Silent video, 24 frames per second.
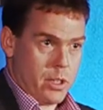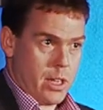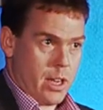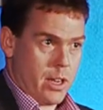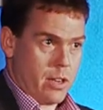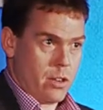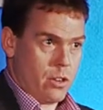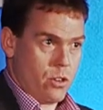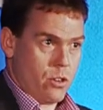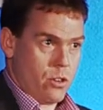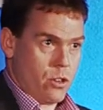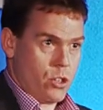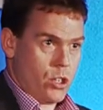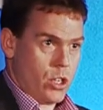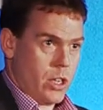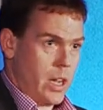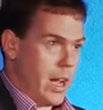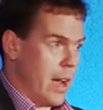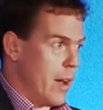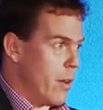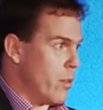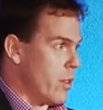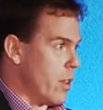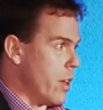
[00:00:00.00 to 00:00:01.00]
technology
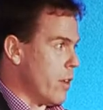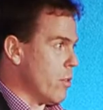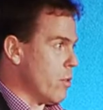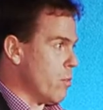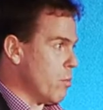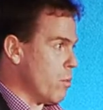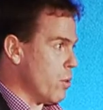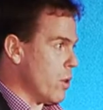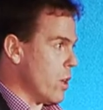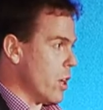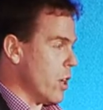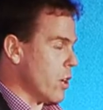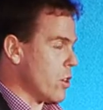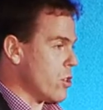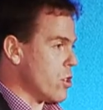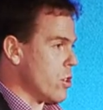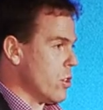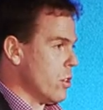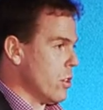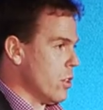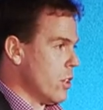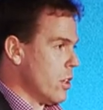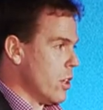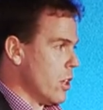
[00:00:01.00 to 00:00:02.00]
out there in
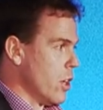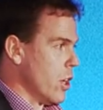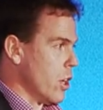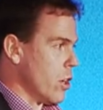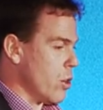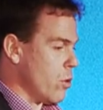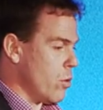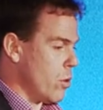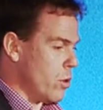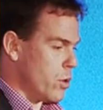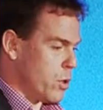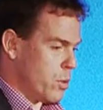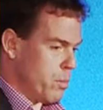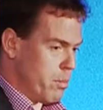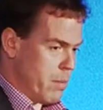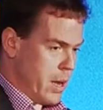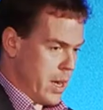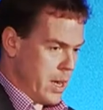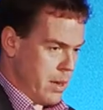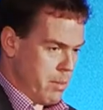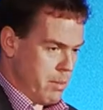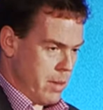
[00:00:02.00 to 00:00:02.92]
production across many,